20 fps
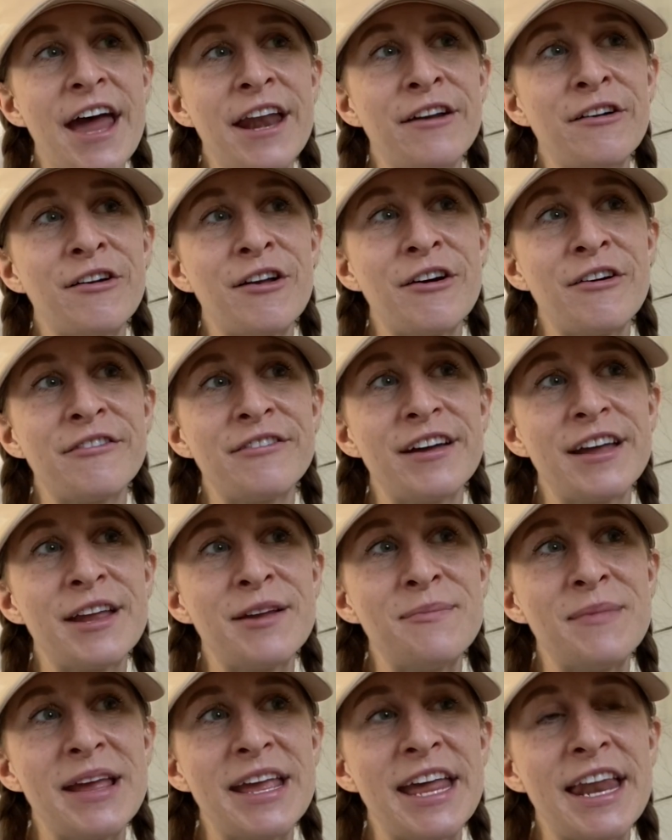don't know if I can
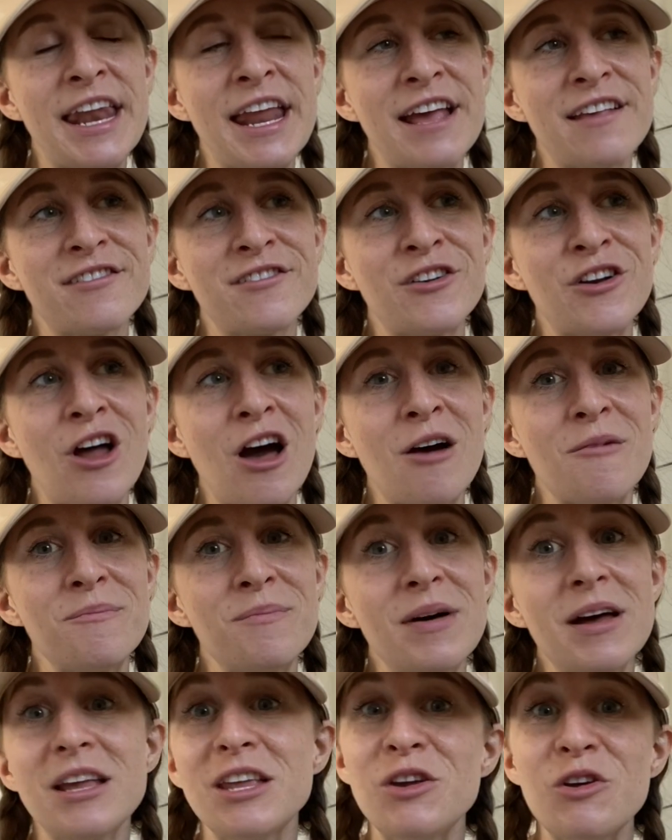make it nice or not,
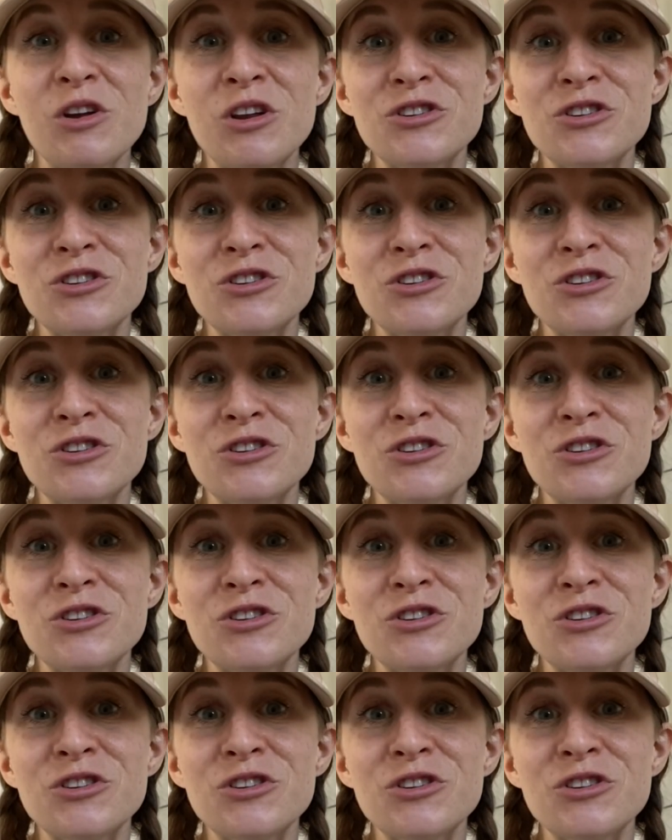but you can